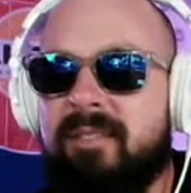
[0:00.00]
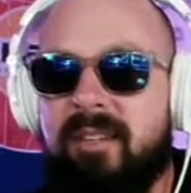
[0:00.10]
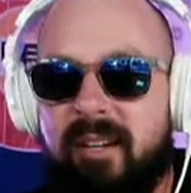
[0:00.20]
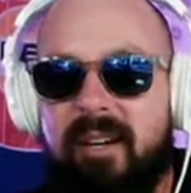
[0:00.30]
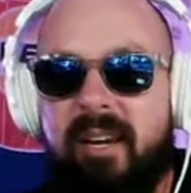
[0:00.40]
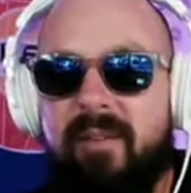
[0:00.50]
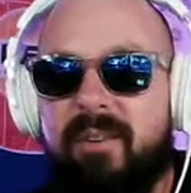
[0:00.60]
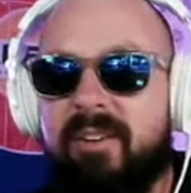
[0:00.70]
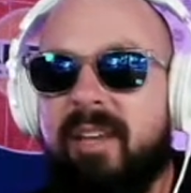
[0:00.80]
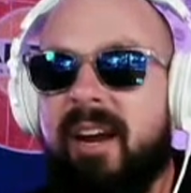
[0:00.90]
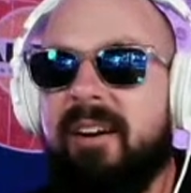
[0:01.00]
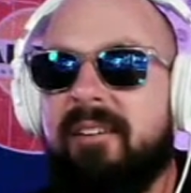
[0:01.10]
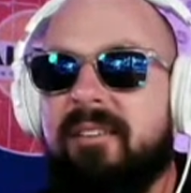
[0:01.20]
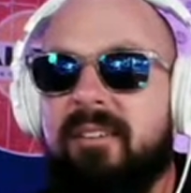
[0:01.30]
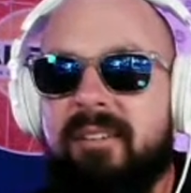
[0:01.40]
Is if you're
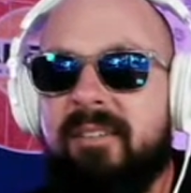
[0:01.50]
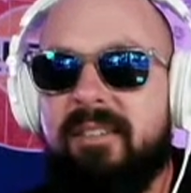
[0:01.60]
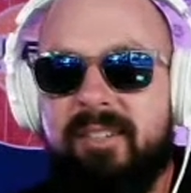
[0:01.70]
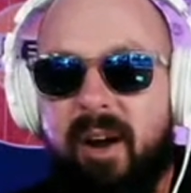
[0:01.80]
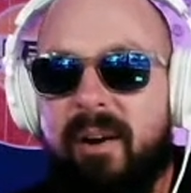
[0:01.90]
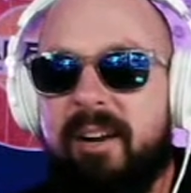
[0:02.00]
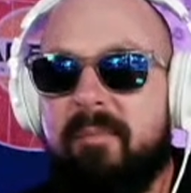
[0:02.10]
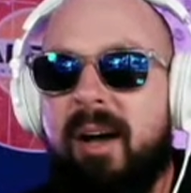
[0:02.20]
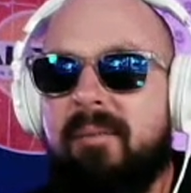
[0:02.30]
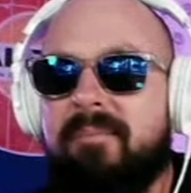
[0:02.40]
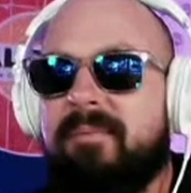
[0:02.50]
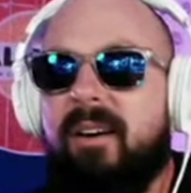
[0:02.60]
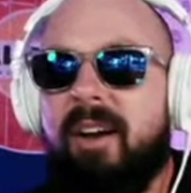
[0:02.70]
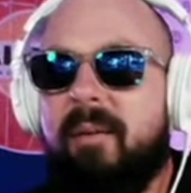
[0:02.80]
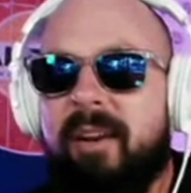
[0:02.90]
there, go hit them up.
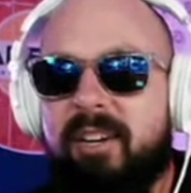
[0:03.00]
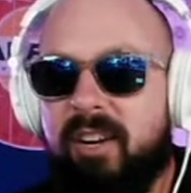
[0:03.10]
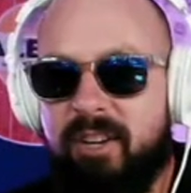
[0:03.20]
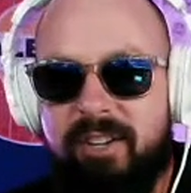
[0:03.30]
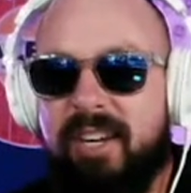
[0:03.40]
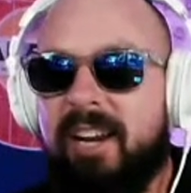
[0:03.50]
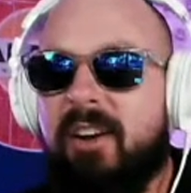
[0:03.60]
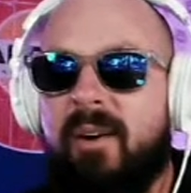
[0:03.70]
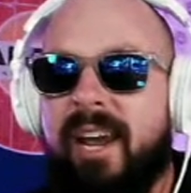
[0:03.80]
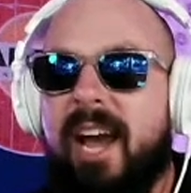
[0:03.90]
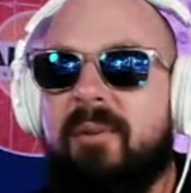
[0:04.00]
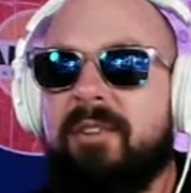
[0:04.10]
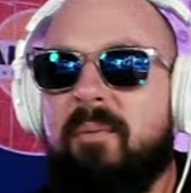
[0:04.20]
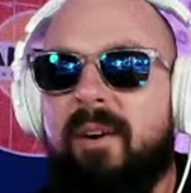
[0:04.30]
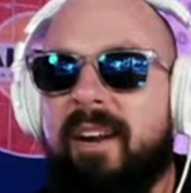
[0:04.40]
I mean, you just got to go hang
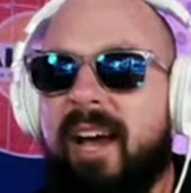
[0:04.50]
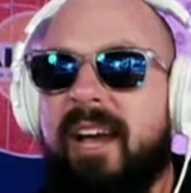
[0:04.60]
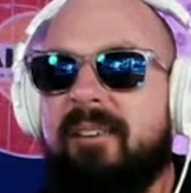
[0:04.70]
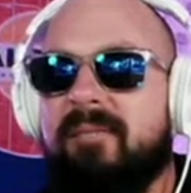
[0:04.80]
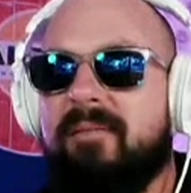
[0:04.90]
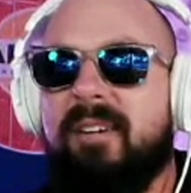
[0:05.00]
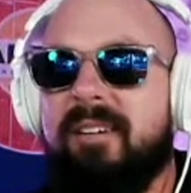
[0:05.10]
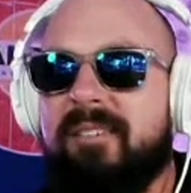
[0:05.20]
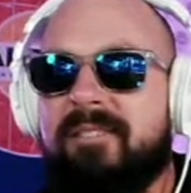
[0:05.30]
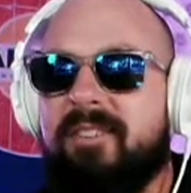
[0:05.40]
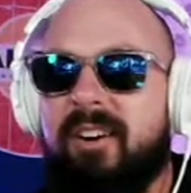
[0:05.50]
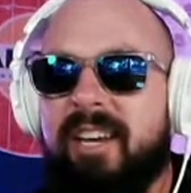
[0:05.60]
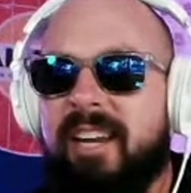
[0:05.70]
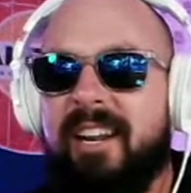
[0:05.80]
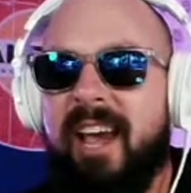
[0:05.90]
out with them one night,
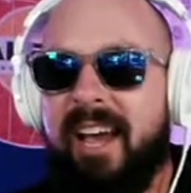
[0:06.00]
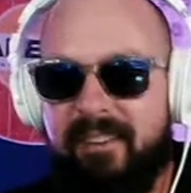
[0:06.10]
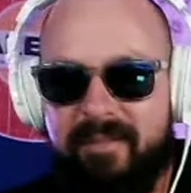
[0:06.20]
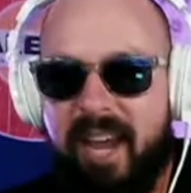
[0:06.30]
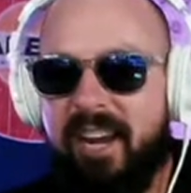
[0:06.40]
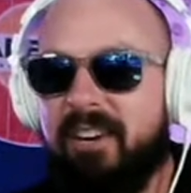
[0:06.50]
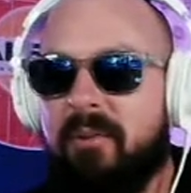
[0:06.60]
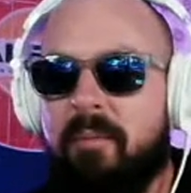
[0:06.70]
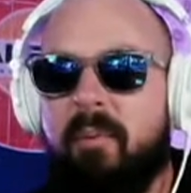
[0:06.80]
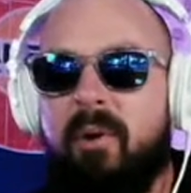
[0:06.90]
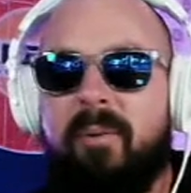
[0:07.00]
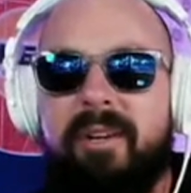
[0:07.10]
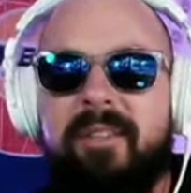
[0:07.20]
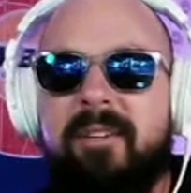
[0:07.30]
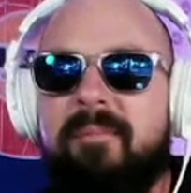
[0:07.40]
start getting that good
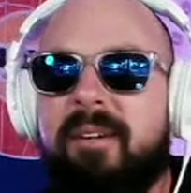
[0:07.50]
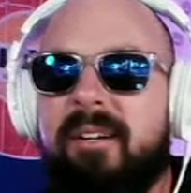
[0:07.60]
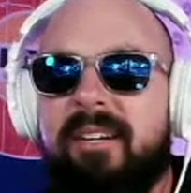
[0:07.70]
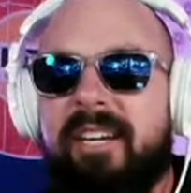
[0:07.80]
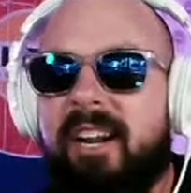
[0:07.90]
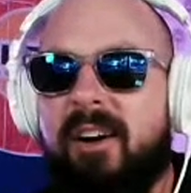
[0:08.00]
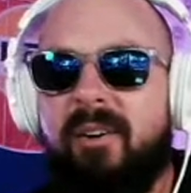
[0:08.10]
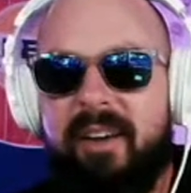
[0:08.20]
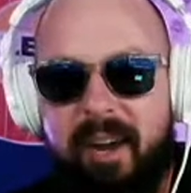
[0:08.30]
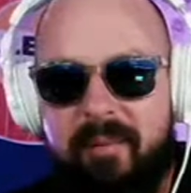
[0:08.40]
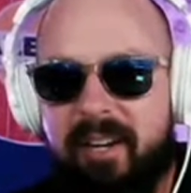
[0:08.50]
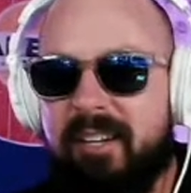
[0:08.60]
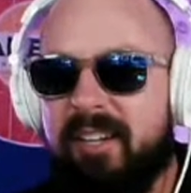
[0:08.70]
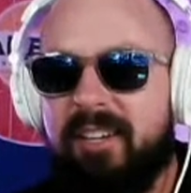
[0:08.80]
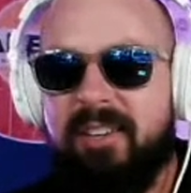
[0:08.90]
rapport with them. You know, I
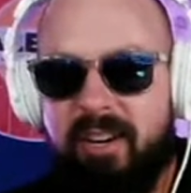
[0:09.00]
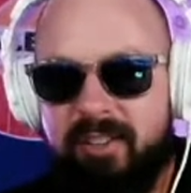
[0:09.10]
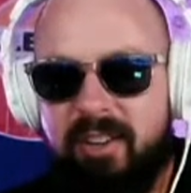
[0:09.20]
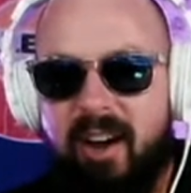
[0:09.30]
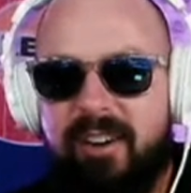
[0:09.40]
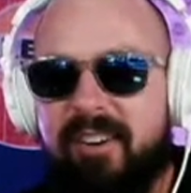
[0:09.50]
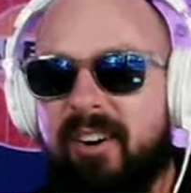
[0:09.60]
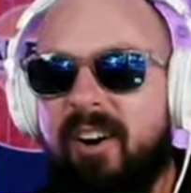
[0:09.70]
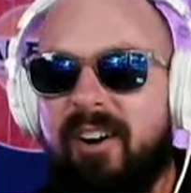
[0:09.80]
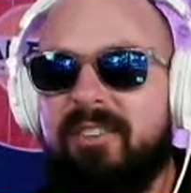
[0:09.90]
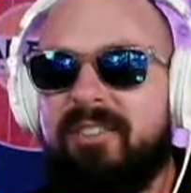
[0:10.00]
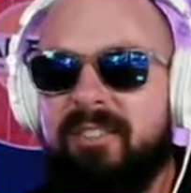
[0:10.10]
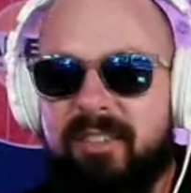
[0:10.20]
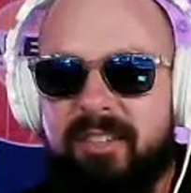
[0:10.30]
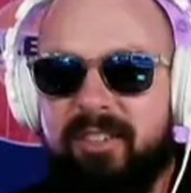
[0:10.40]
mean, they're talking
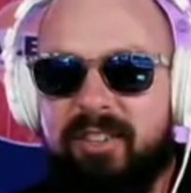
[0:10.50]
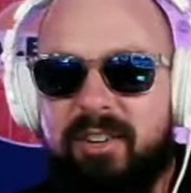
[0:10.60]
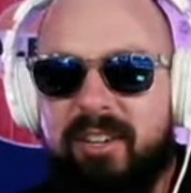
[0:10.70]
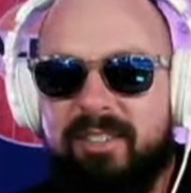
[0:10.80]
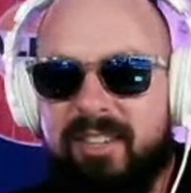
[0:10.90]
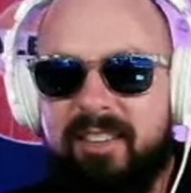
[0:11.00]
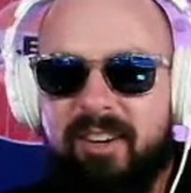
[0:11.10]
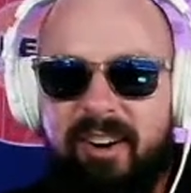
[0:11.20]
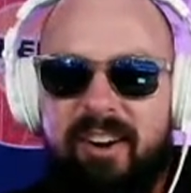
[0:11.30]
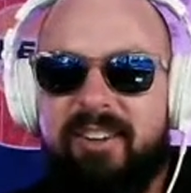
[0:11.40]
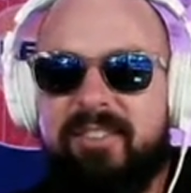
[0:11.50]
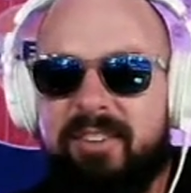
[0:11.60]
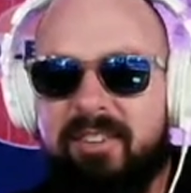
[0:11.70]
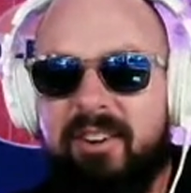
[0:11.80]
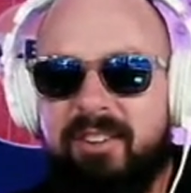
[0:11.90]
cars. You can tint the
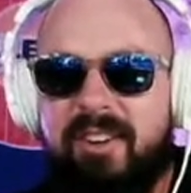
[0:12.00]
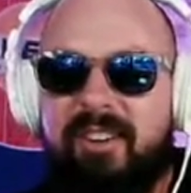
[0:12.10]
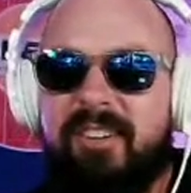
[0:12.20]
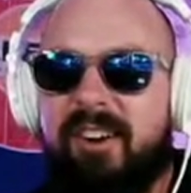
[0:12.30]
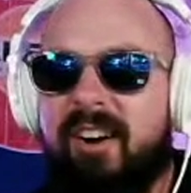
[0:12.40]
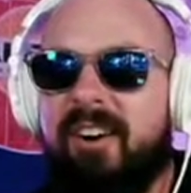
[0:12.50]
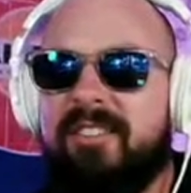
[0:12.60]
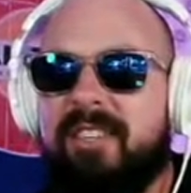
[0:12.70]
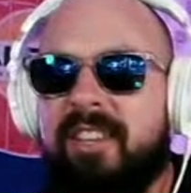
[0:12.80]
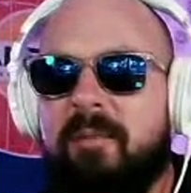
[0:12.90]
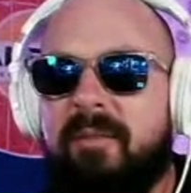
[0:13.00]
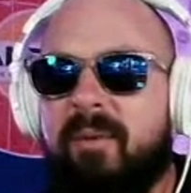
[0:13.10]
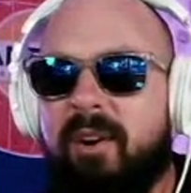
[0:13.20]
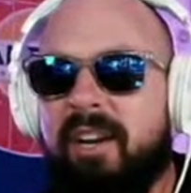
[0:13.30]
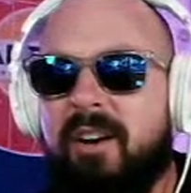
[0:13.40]
cars. You start talking cars, and then
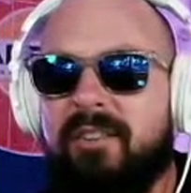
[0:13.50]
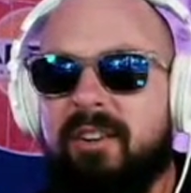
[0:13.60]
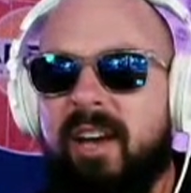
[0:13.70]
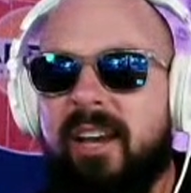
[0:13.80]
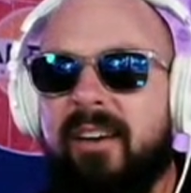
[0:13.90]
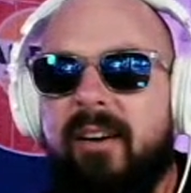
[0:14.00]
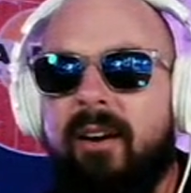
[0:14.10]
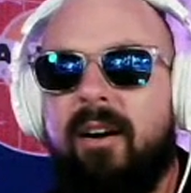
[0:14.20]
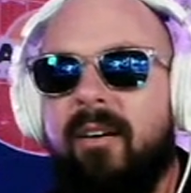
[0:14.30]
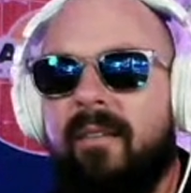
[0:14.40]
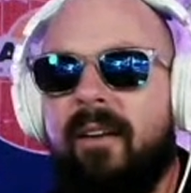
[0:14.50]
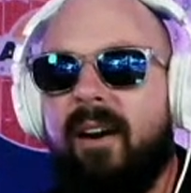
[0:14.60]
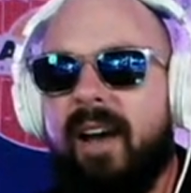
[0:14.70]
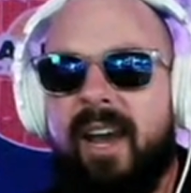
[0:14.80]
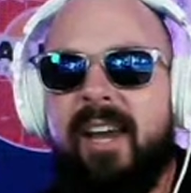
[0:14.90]
before you know it, they're like,
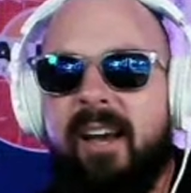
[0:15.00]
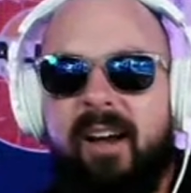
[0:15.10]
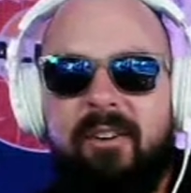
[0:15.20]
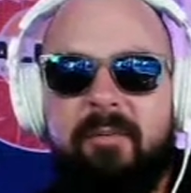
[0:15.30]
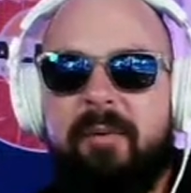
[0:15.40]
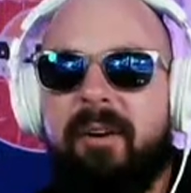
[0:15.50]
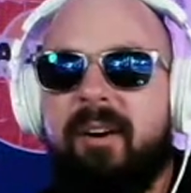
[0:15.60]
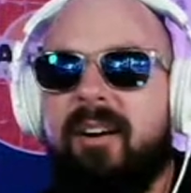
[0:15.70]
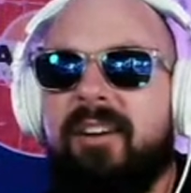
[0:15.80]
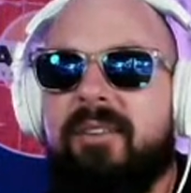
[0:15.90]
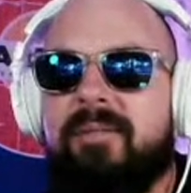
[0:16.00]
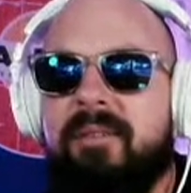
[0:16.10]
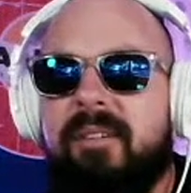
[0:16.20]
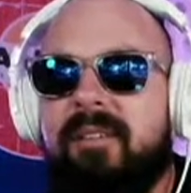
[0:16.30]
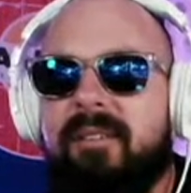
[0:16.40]
"Hey, I'm going to bring my car to
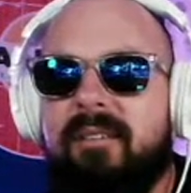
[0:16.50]
you.